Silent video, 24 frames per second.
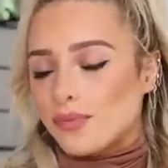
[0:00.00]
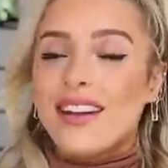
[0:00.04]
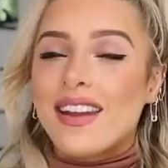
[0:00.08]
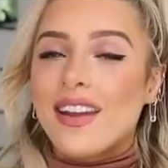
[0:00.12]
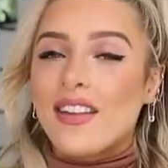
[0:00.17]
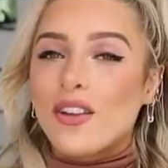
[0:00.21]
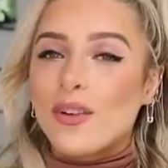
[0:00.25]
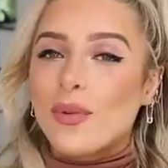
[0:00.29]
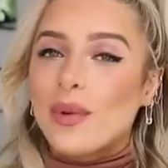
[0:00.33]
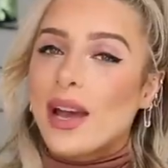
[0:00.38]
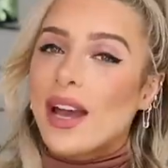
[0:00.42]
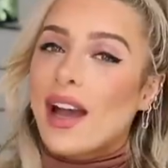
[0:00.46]

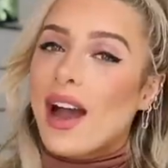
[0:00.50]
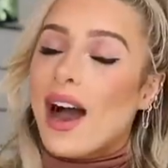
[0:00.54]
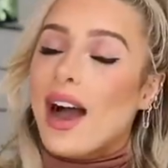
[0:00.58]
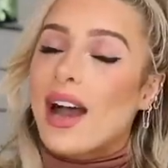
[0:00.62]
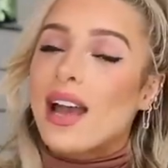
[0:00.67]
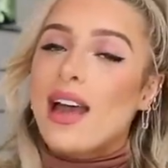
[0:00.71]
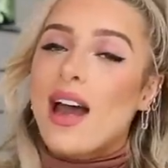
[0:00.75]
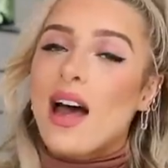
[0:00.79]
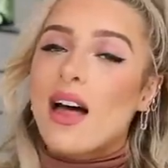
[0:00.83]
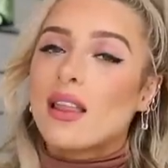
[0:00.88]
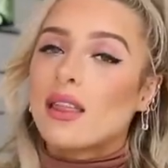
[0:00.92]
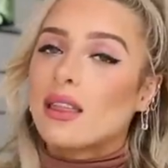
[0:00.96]
Another way
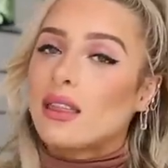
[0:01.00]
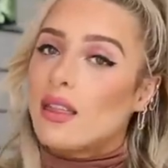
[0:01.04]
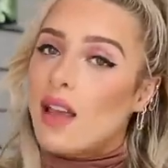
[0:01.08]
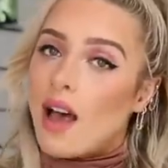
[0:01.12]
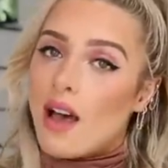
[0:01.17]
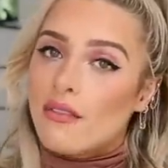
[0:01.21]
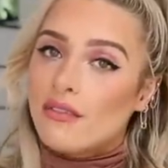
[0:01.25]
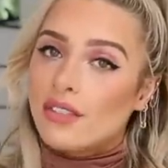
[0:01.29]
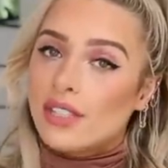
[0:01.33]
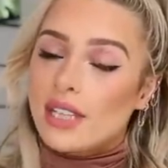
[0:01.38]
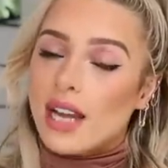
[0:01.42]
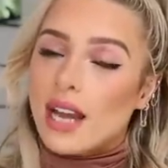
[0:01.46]
I
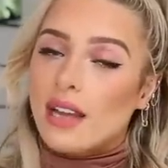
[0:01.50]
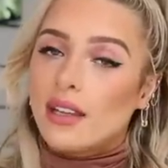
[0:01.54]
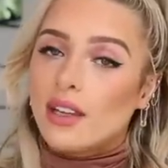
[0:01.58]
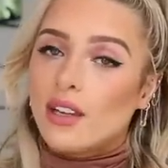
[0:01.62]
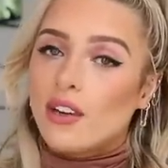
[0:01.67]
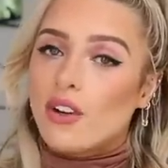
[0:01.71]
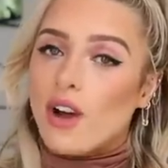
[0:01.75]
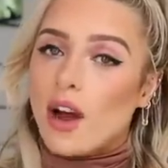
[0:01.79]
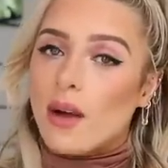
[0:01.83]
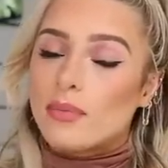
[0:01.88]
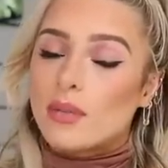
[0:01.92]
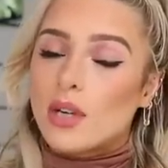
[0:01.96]
love
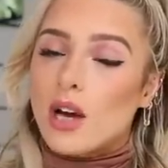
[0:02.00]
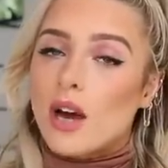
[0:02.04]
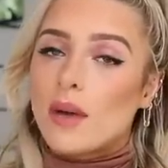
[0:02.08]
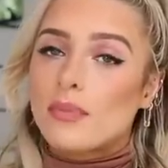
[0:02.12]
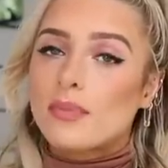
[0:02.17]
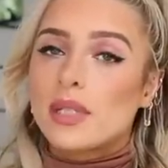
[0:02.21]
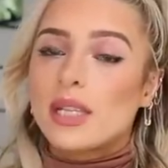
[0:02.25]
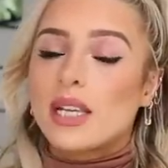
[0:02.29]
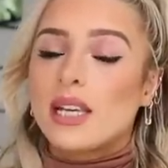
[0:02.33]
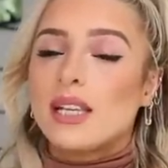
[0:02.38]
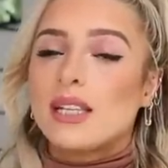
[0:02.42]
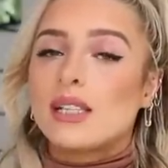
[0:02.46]
styling crop
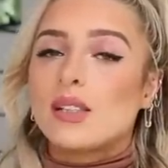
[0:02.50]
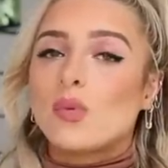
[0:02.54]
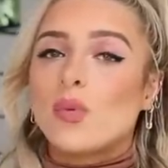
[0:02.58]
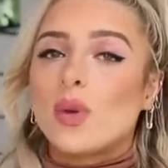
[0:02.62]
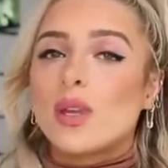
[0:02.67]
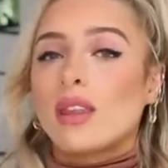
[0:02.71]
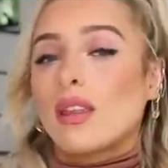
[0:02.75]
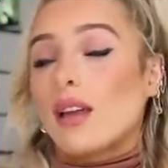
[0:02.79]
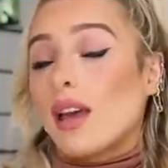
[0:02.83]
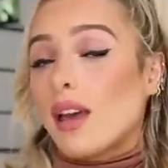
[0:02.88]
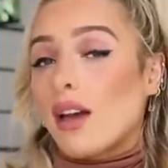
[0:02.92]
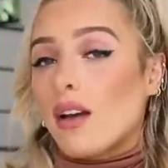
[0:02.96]
tops is
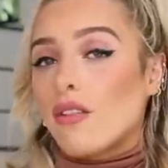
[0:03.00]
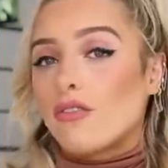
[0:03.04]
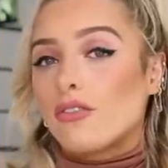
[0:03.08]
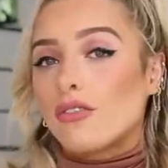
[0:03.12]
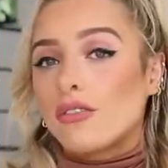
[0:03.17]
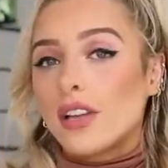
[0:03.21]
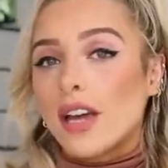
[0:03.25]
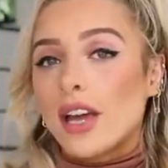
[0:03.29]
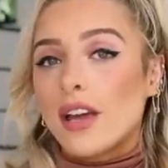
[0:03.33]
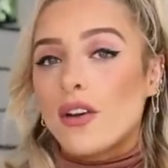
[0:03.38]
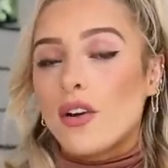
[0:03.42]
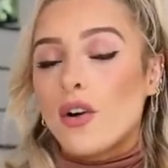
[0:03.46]
with like a
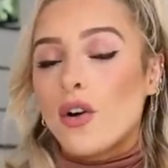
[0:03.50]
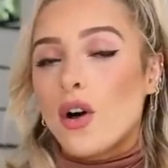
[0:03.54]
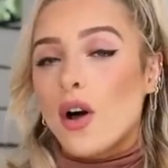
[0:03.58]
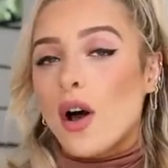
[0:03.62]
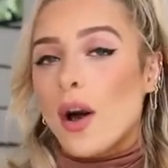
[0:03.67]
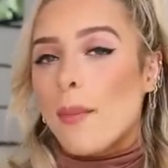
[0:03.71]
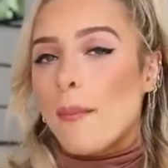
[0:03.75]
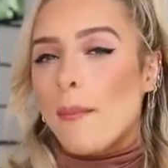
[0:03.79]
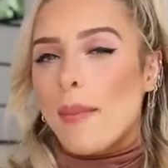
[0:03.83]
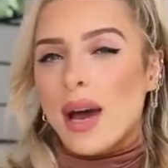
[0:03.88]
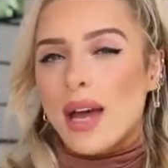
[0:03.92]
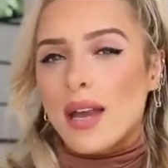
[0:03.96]

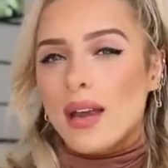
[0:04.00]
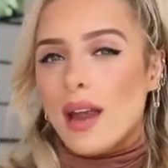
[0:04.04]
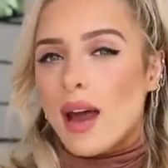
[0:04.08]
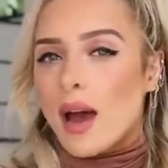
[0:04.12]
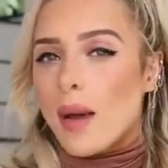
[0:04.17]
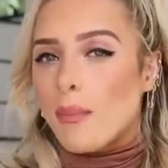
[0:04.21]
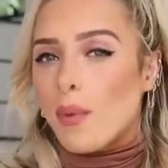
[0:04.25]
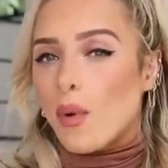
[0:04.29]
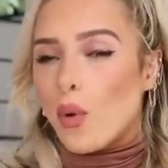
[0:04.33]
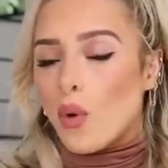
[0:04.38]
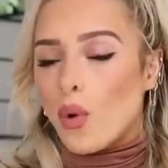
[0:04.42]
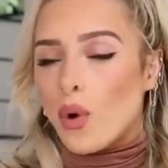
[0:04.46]
flannel, a button
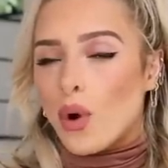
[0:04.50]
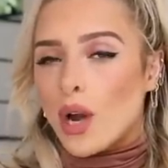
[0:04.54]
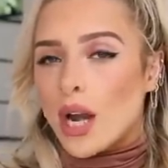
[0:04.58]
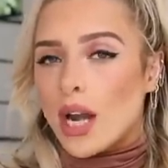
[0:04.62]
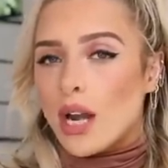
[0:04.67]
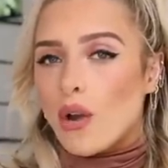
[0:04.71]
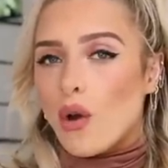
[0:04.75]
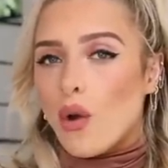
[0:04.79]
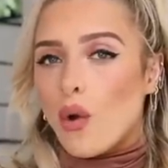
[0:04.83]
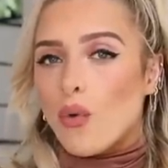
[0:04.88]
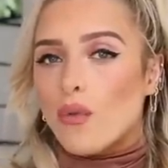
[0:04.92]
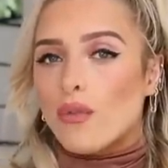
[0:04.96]
up, or
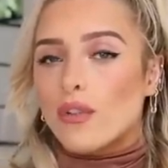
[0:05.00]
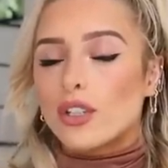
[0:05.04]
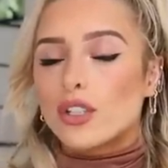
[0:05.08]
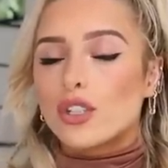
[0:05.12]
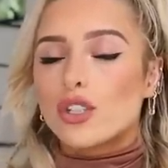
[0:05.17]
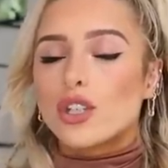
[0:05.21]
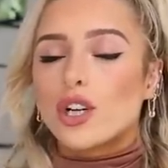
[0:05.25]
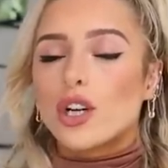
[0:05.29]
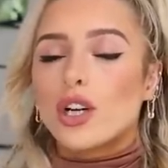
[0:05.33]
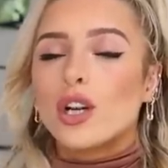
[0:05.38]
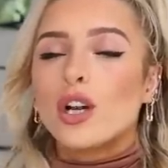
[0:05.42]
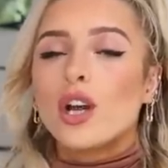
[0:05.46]
an
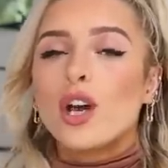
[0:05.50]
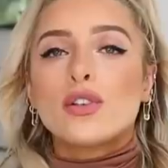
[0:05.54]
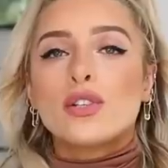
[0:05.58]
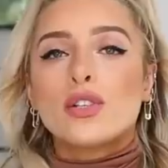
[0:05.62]
overshirt.